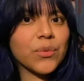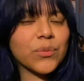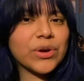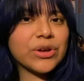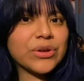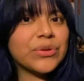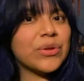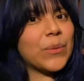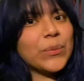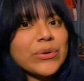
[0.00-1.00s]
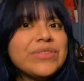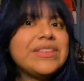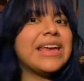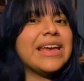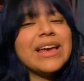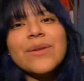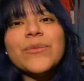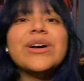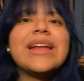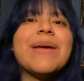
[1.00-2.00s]
we'll we'll see
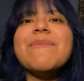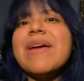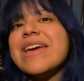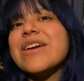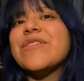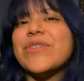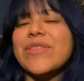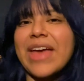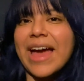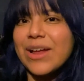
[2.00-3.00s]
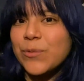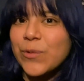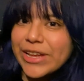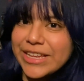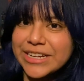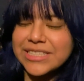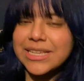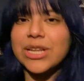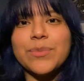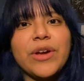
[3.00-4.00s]
what I make for that one year
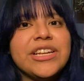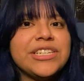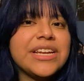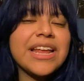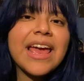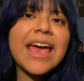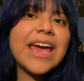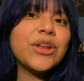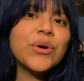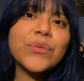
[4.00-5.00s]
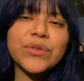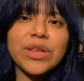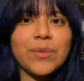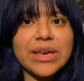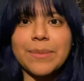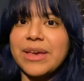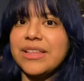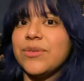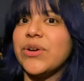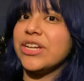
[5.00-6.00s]
celebration and hopefully we can
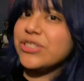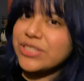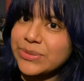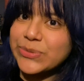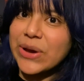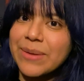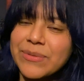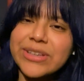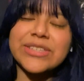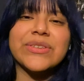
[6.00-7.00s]
make to 100 subscribers.